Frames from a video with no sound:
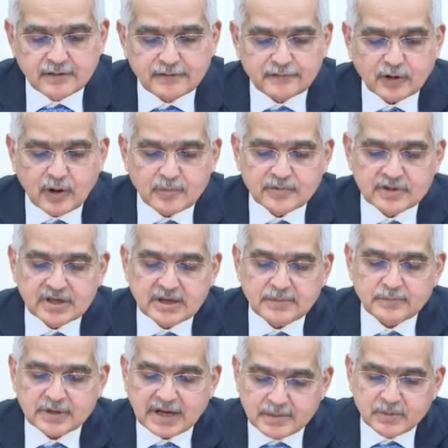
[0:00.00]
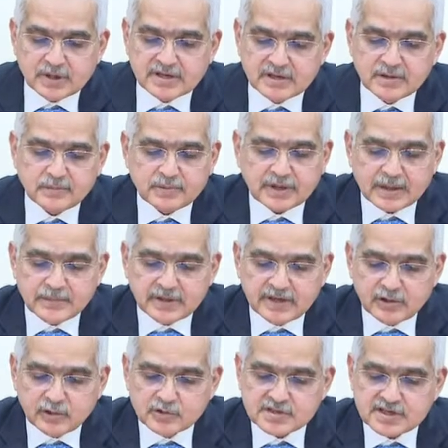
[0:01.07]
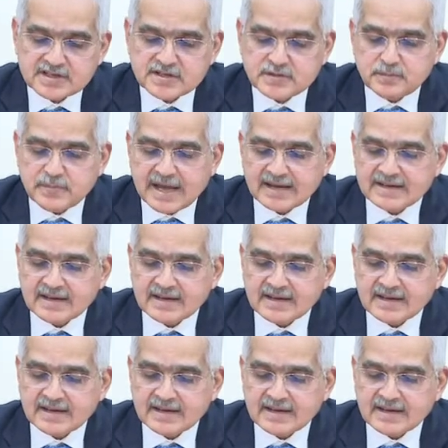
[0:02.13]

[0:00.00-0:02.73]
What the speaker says: from the primary user's bank